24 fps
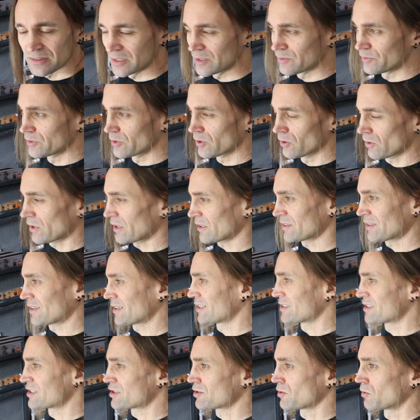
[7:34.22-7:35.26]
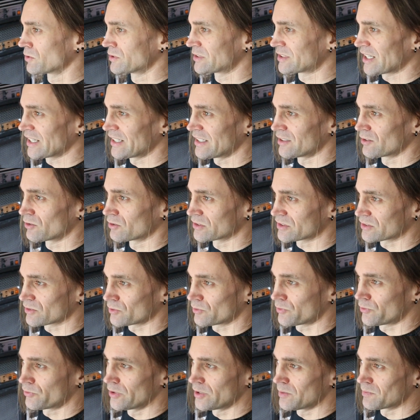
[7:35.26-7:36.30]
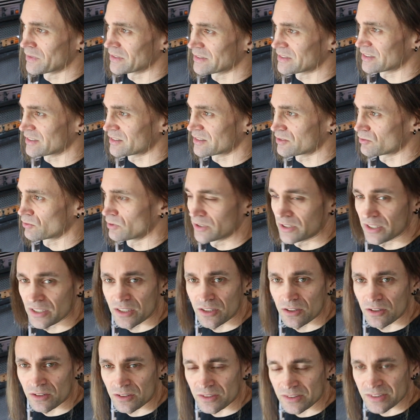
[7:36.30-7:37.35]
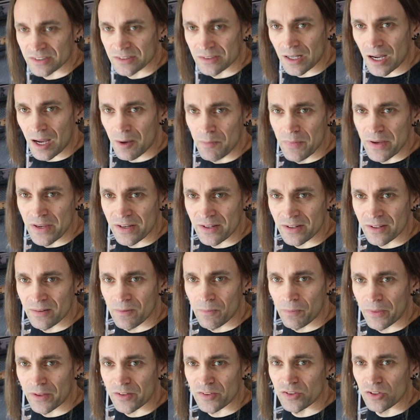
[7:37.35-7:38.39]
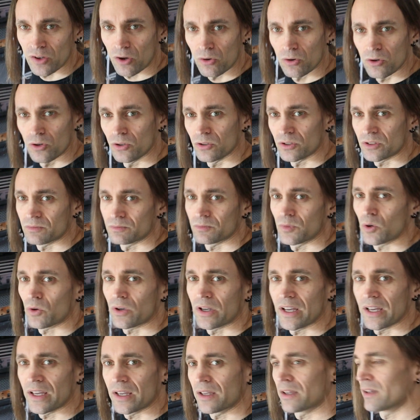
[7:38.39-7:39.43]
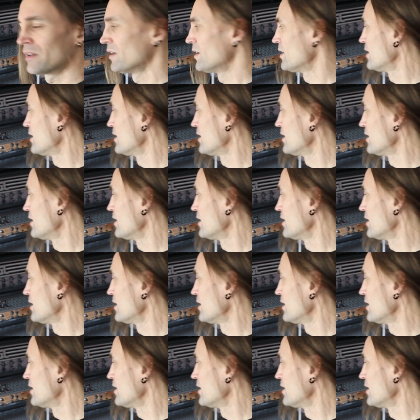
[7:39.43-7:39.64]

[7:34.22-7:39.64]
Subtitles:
If you look at Sodanos or Friedmans, it's ridiculous. I mean, they sound good, okay.